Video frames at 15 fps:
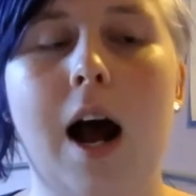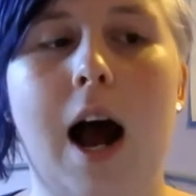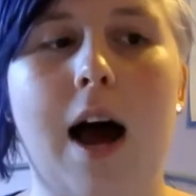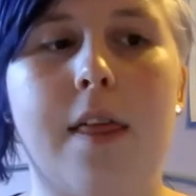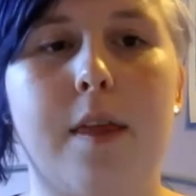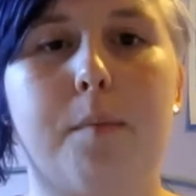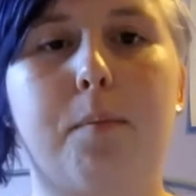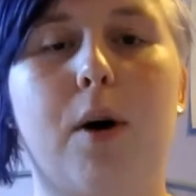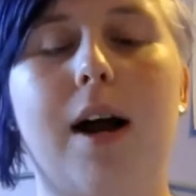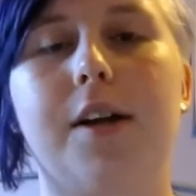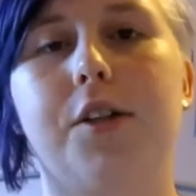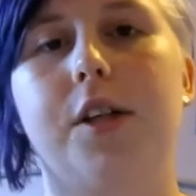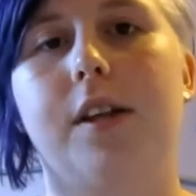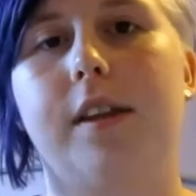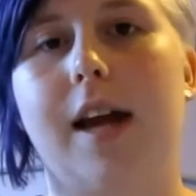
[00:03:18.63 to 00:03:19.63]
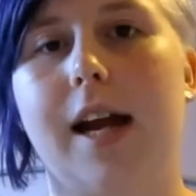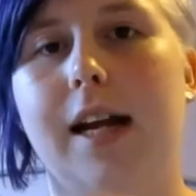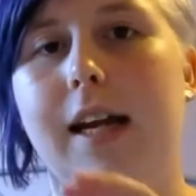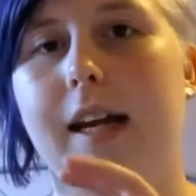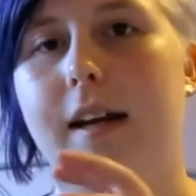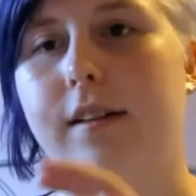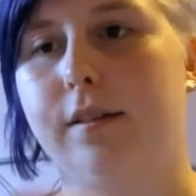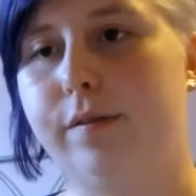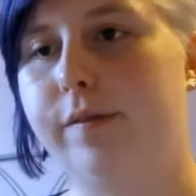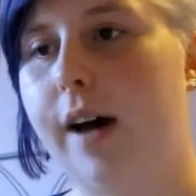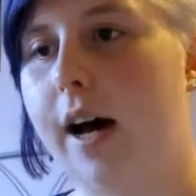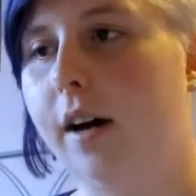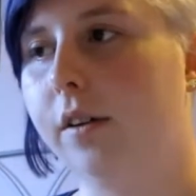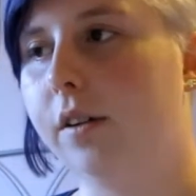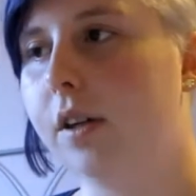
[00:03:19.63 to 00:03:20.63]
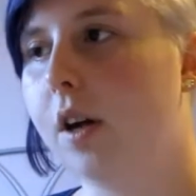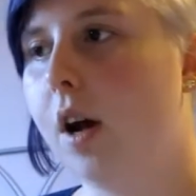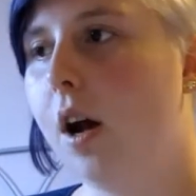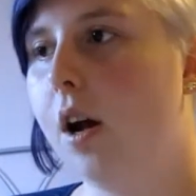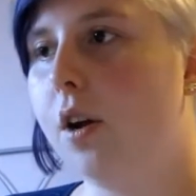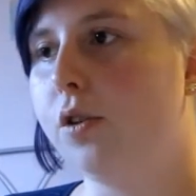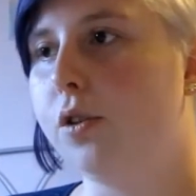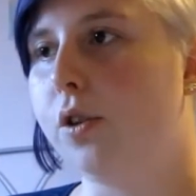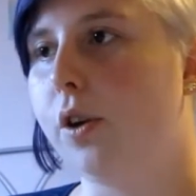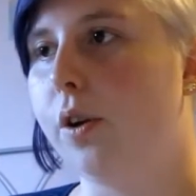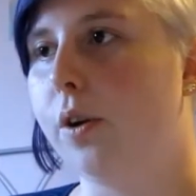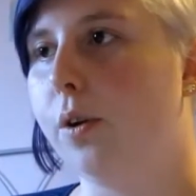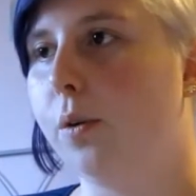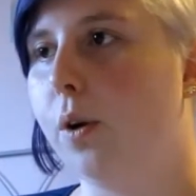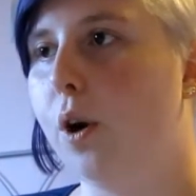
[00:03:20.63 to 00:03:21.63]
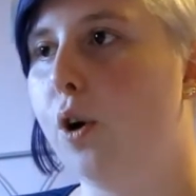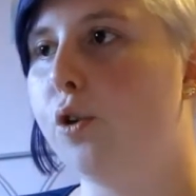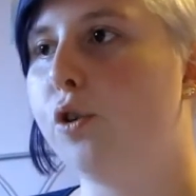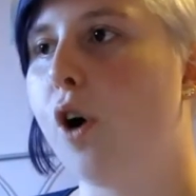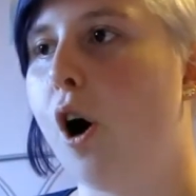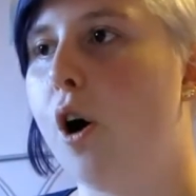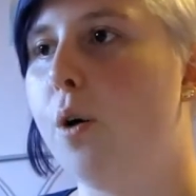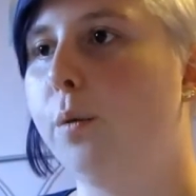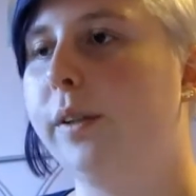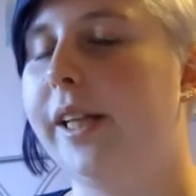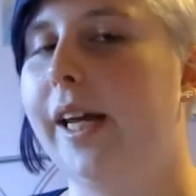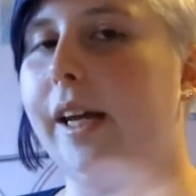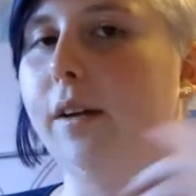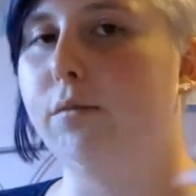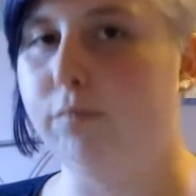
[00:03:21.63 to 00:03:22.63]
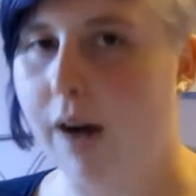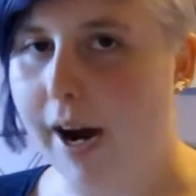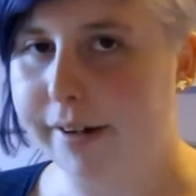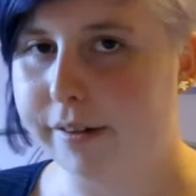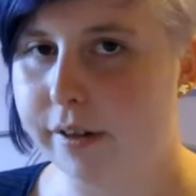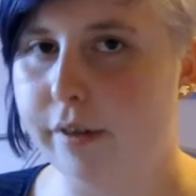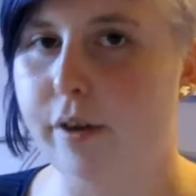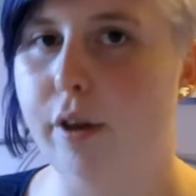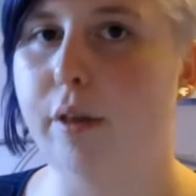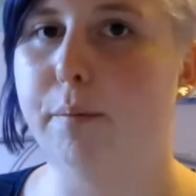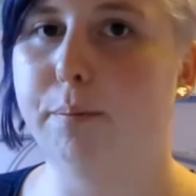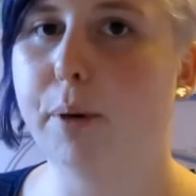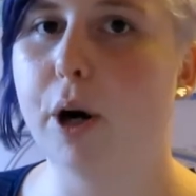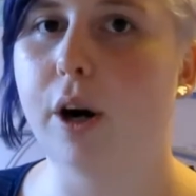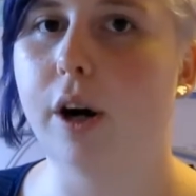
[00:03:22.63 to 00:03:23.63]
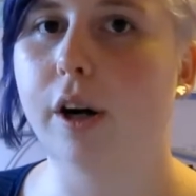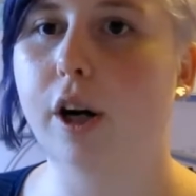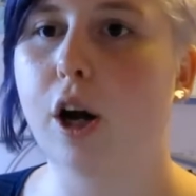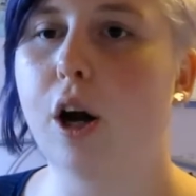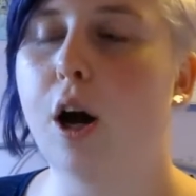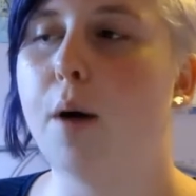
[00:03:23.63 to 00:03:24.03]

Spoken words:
and the pressure that he has felt to not only write another book,